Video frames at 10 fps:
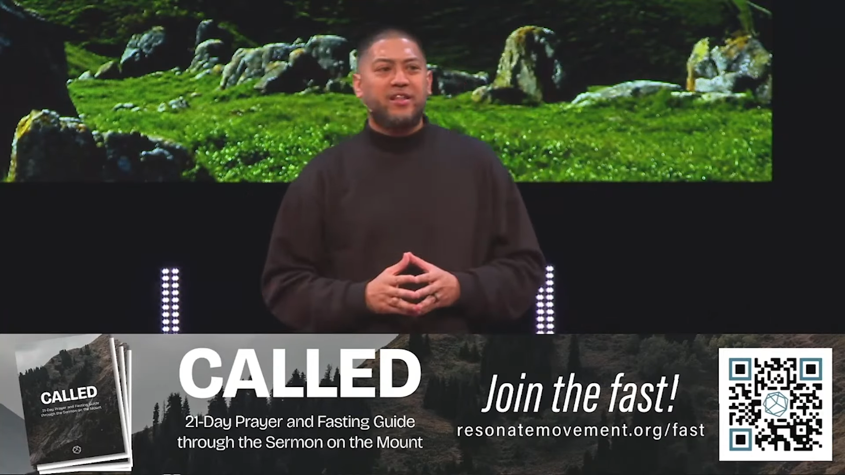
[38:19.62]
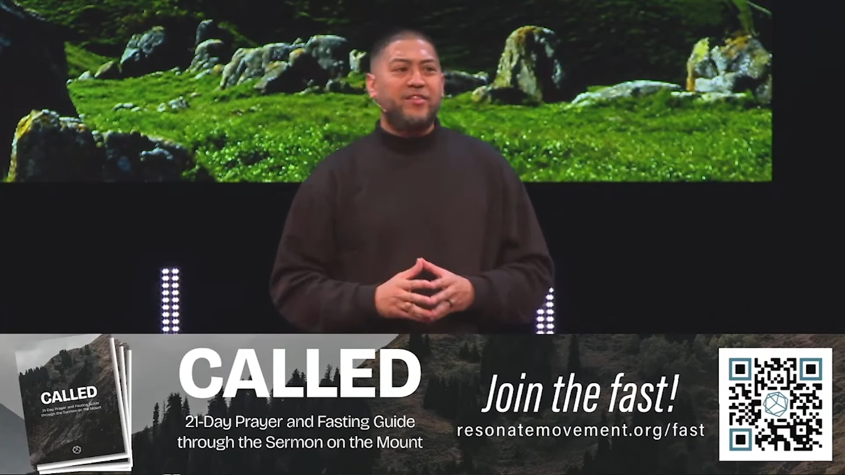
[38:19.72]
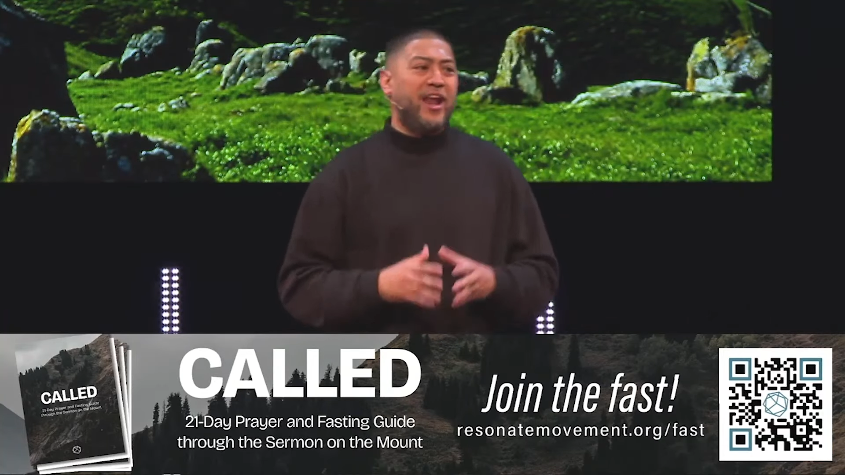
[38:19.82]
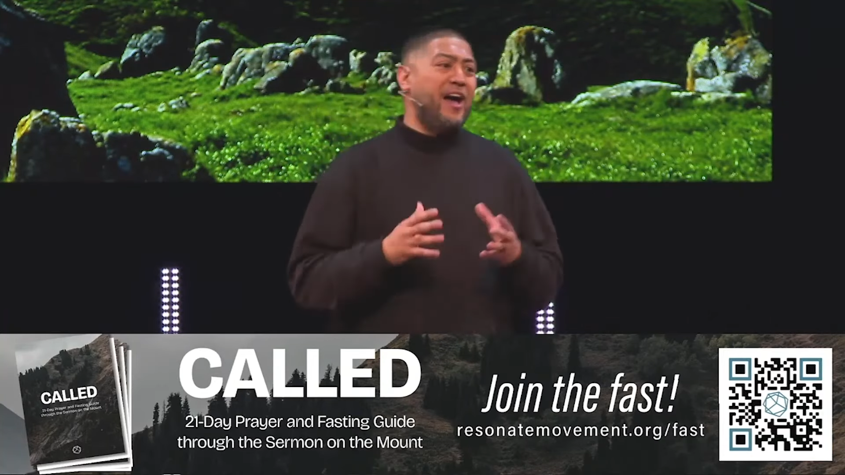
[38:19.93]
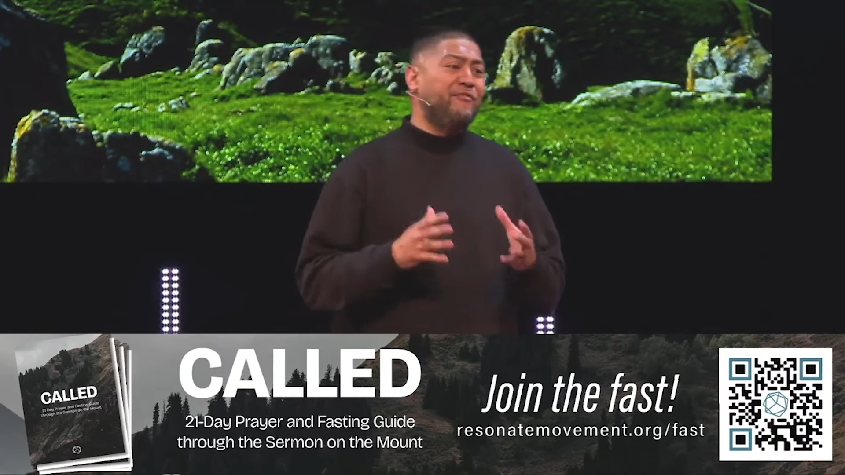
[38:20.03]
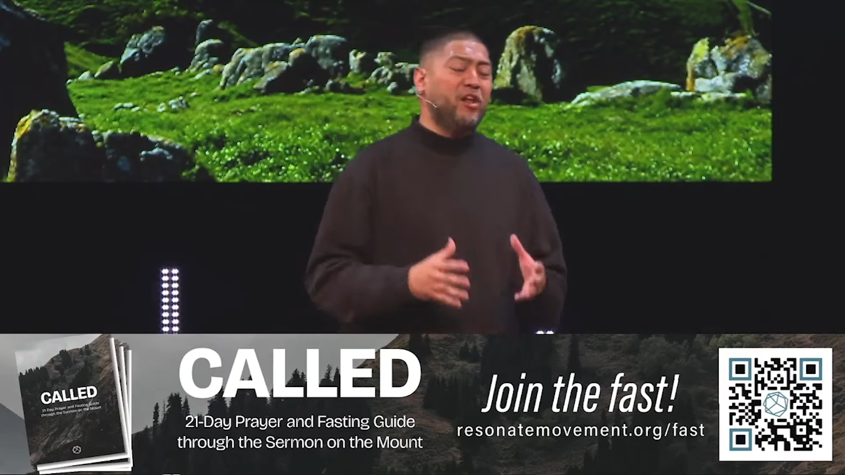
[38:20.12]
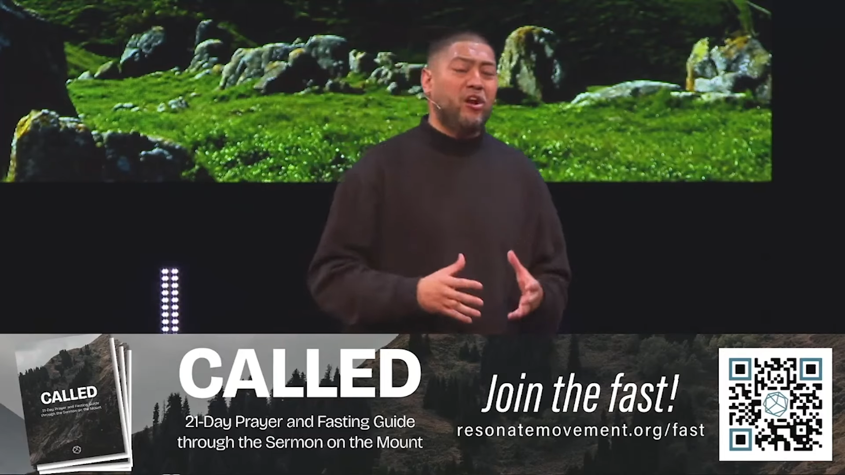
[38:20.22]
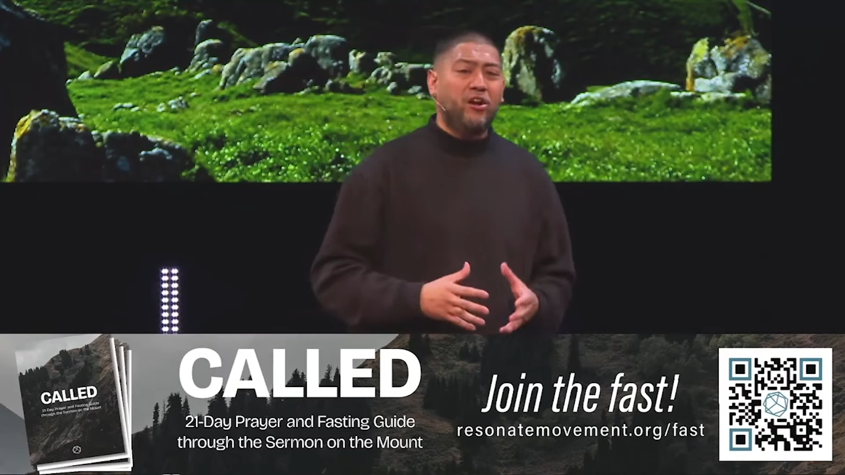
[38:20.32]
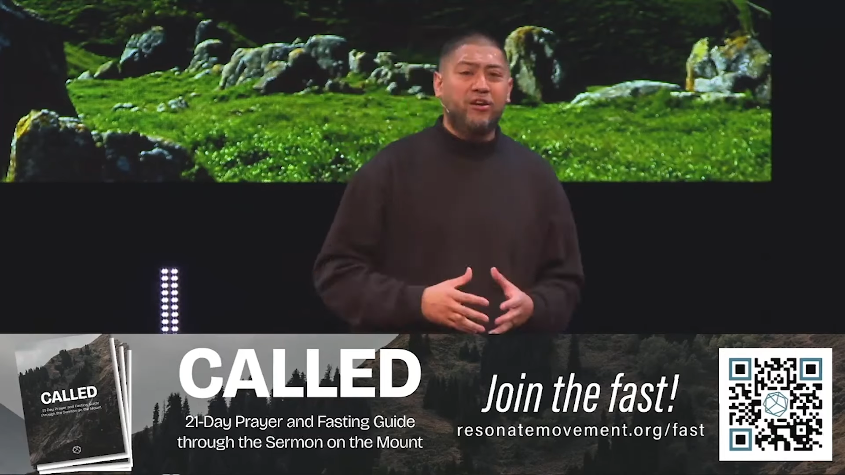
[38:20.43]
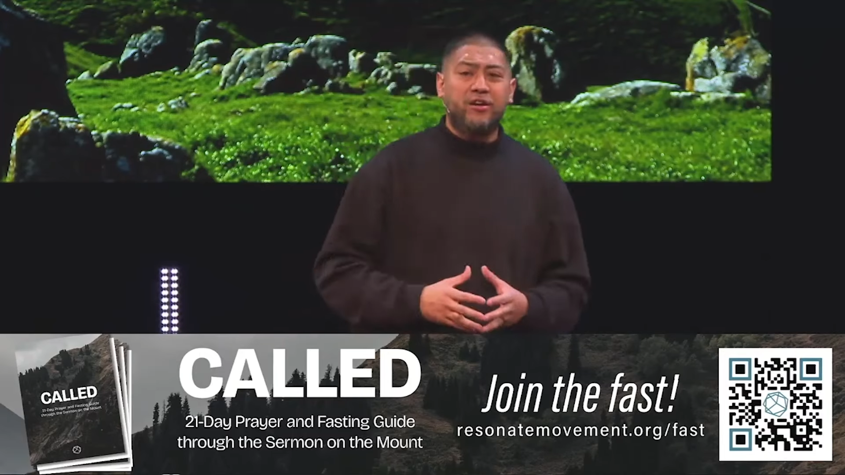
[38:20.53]
that I've
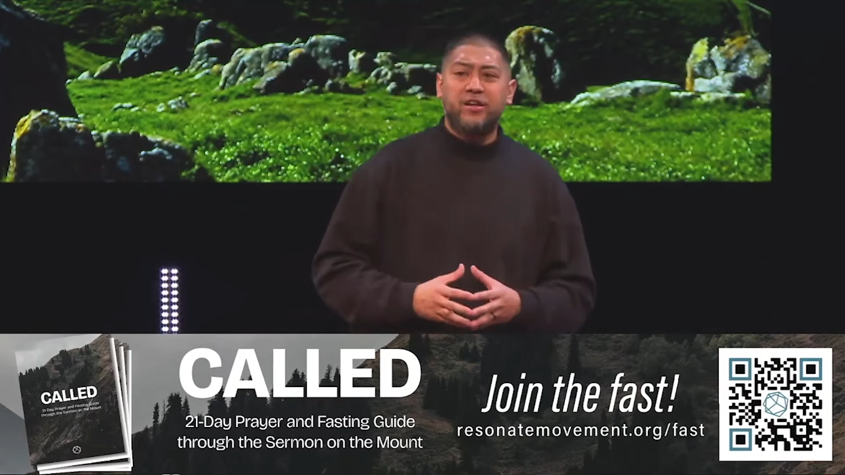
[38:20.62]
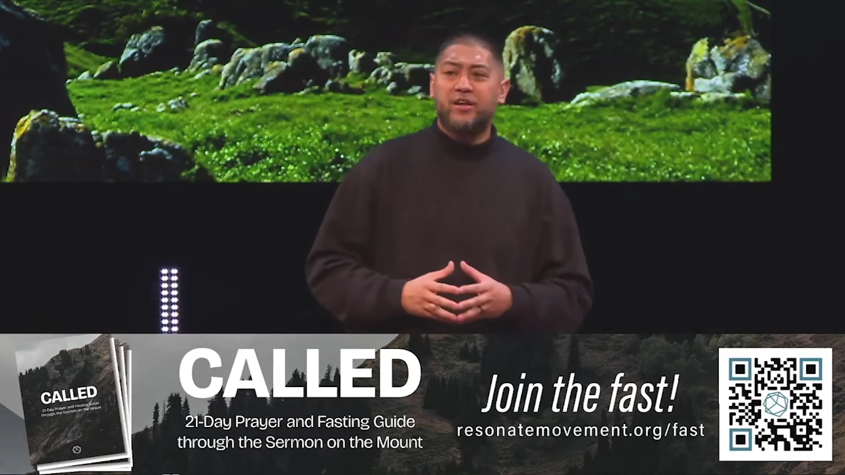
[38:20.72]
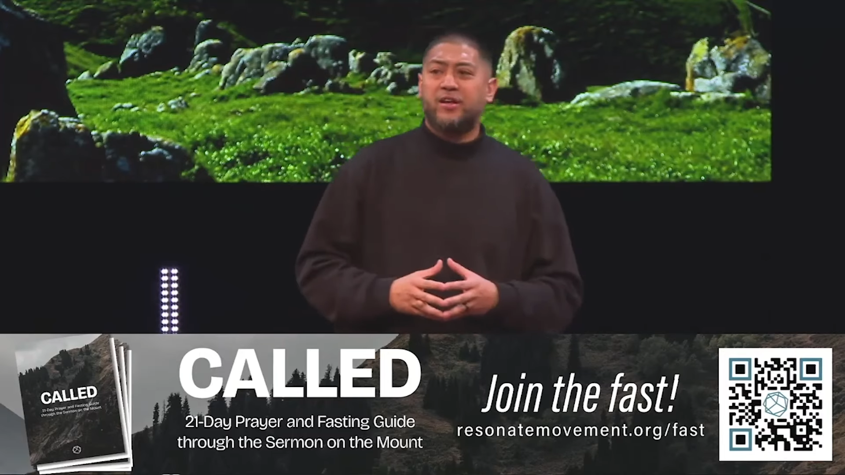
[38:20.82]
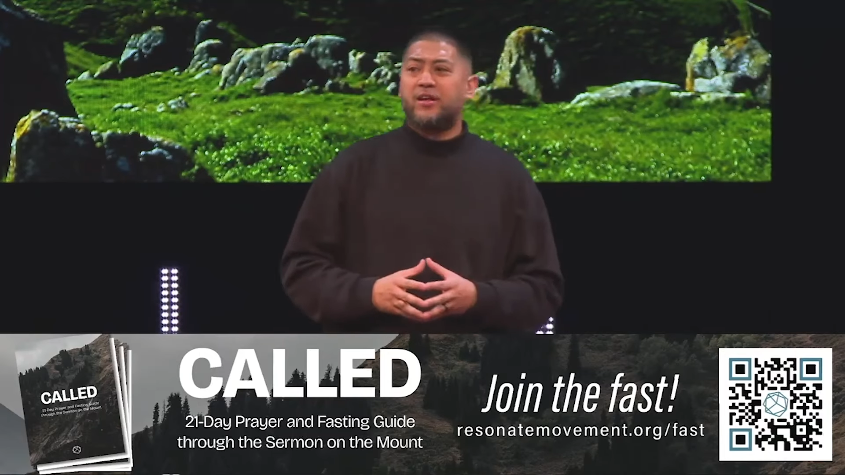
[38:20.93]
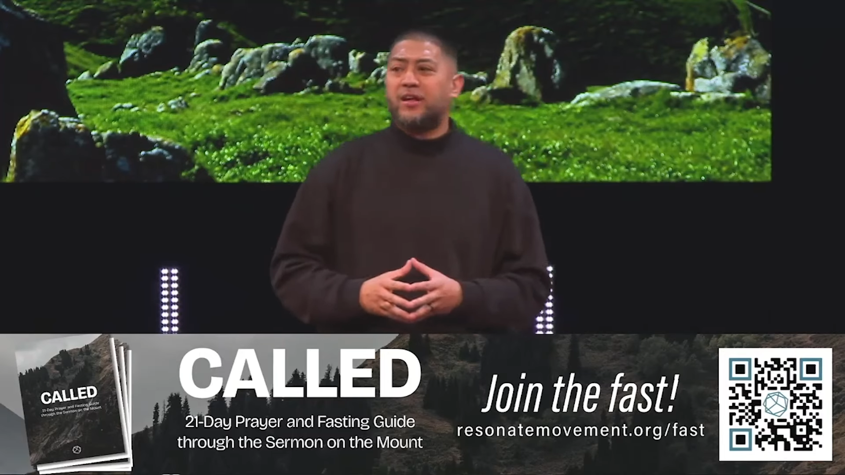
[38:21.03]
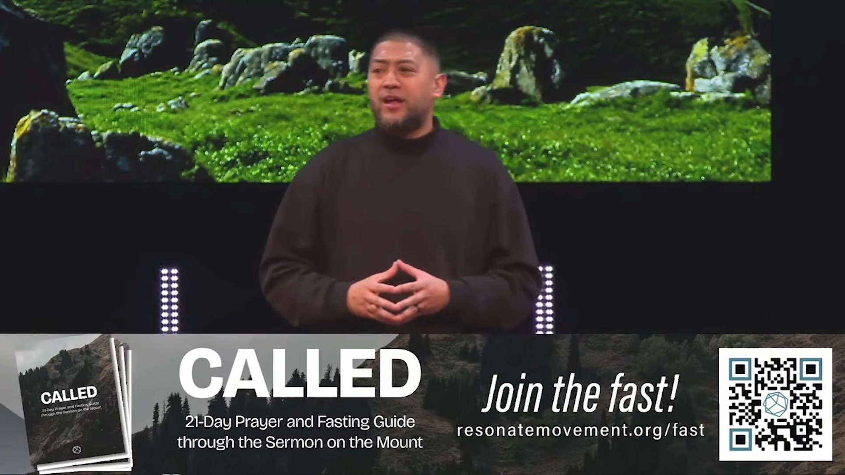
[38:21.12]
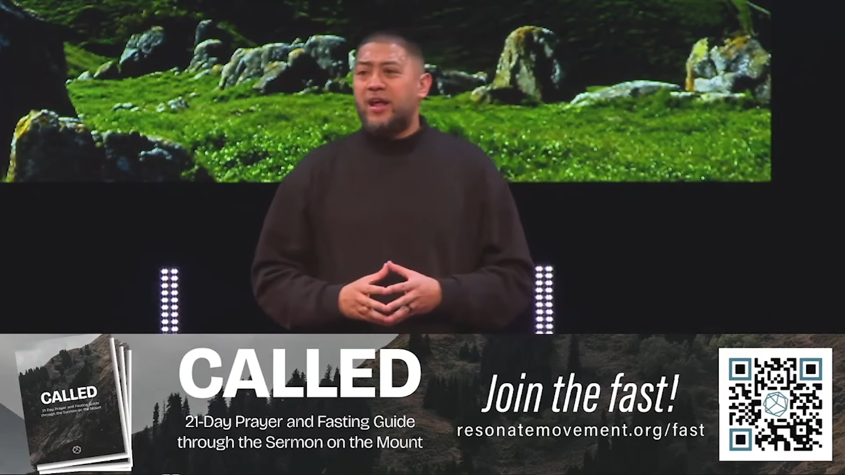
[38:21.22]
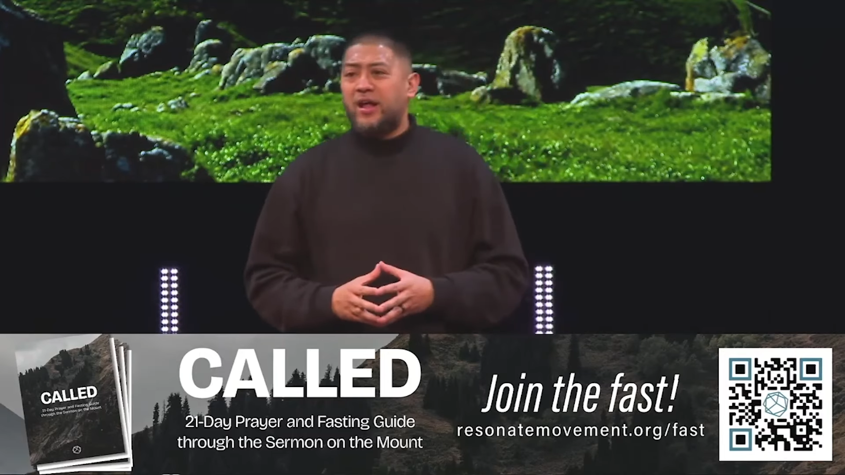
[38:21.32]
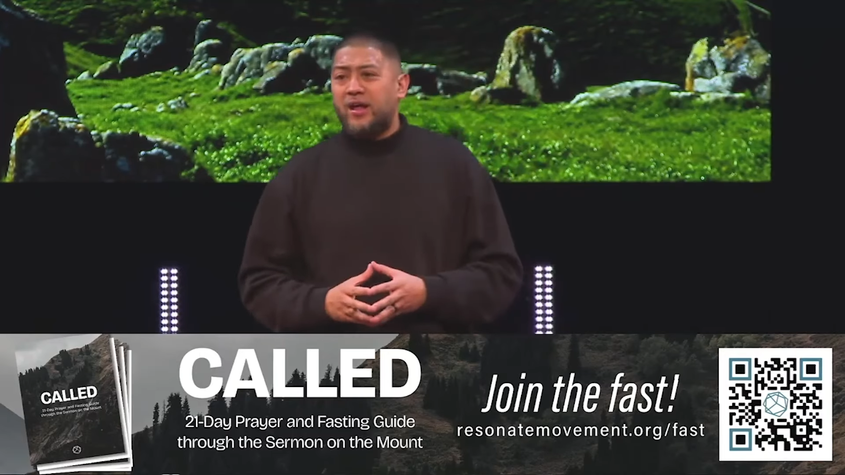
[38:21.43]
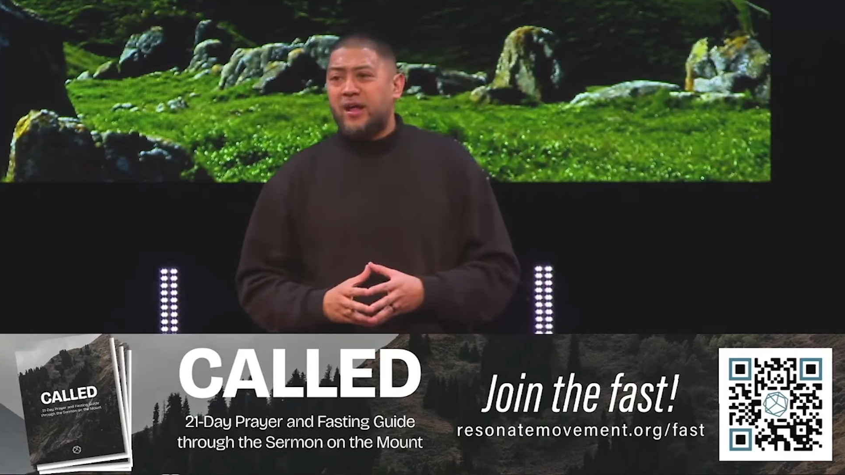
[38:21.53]
learned
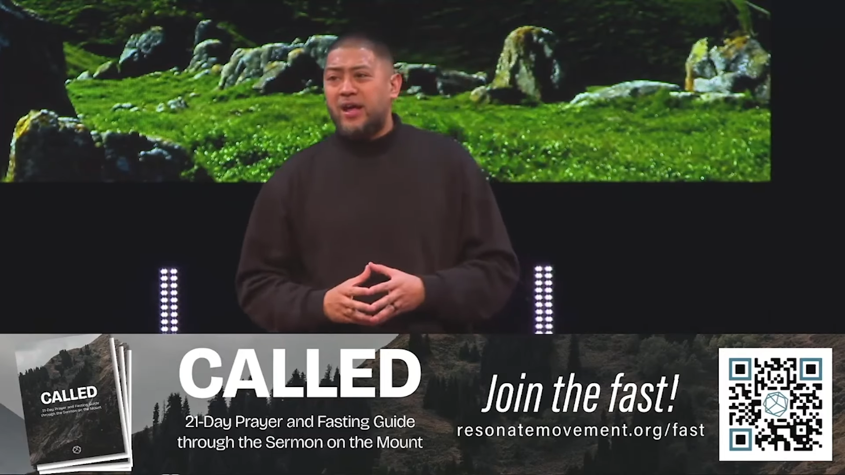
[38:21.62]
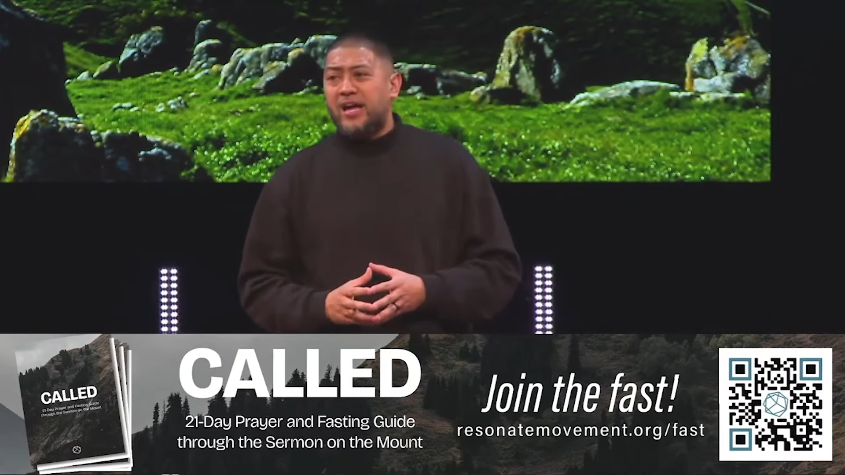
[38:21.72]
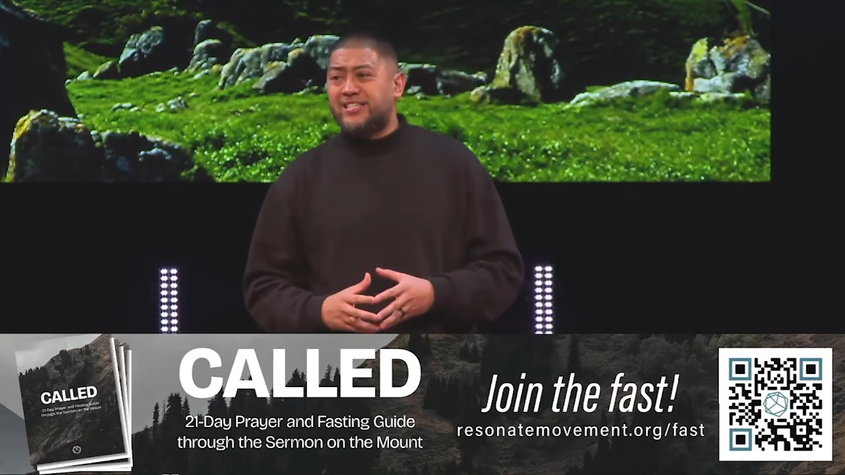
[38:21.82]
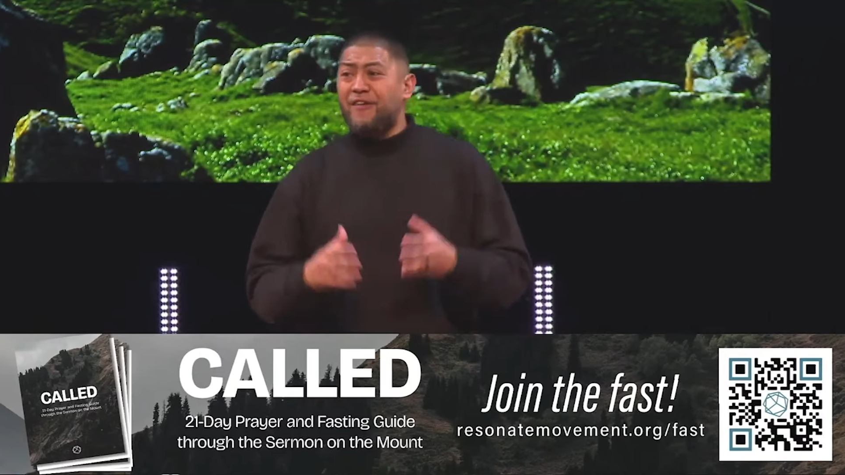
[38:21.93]
as